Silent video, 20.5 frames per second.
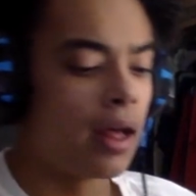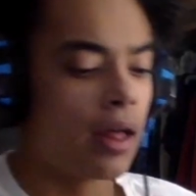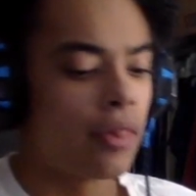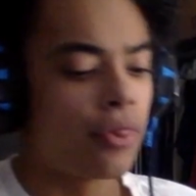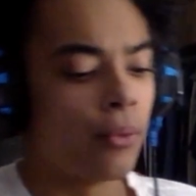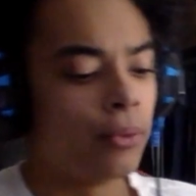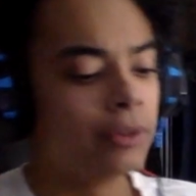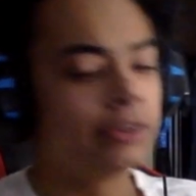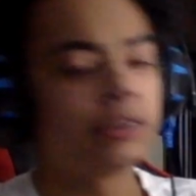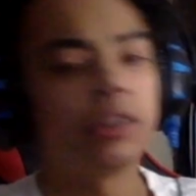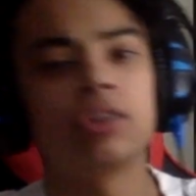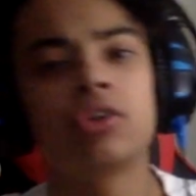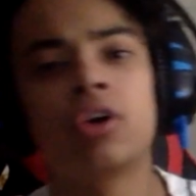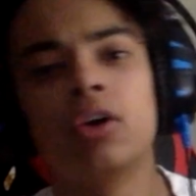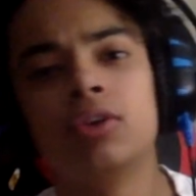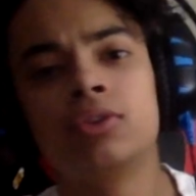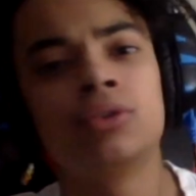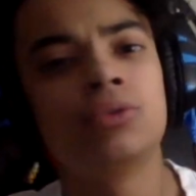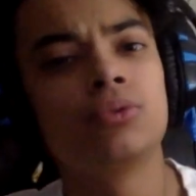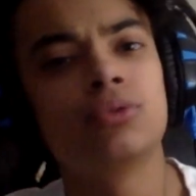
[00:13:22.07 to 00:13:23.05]
The ones in the
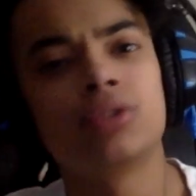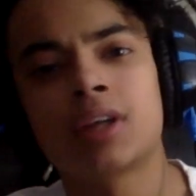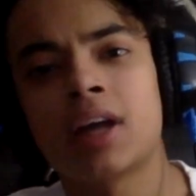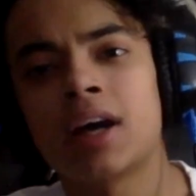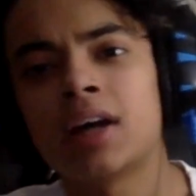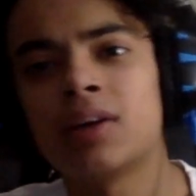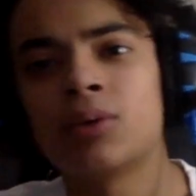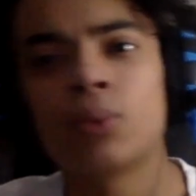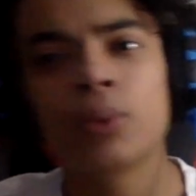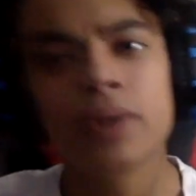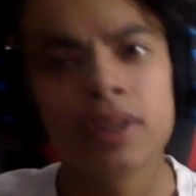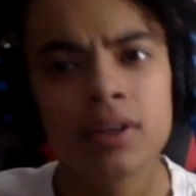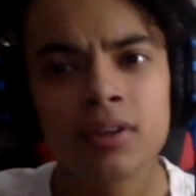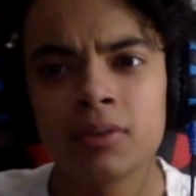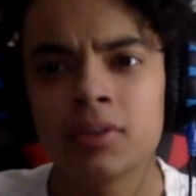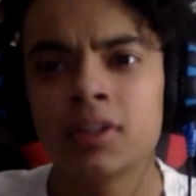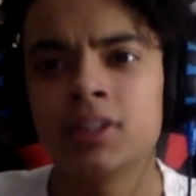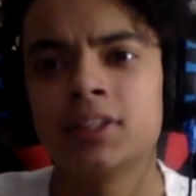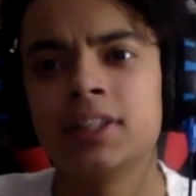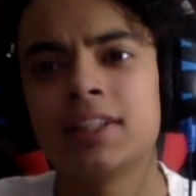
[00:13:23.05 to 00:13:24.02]
cartoons are kind of weird
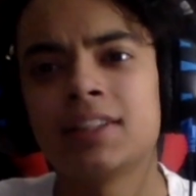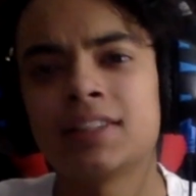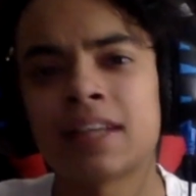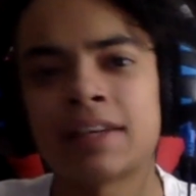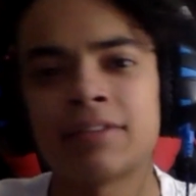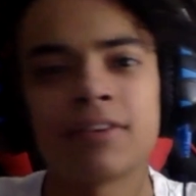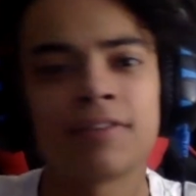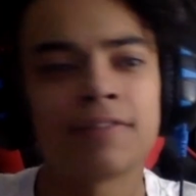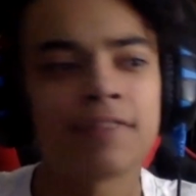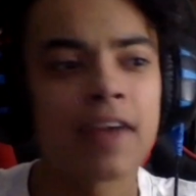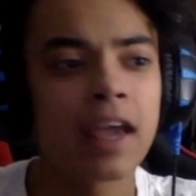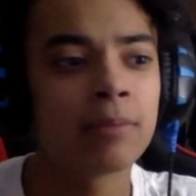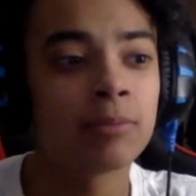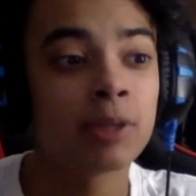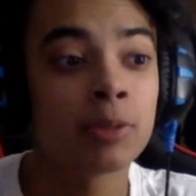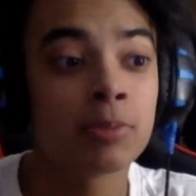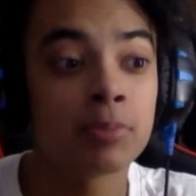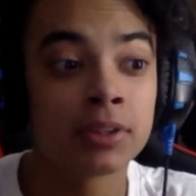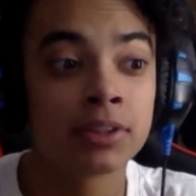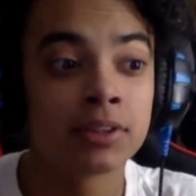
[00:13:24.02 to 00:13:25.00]
because he doesn't have a
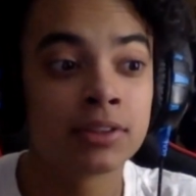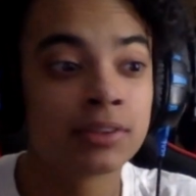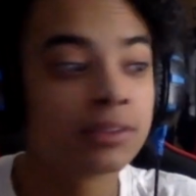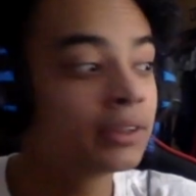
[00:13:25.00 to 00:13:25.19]
family, but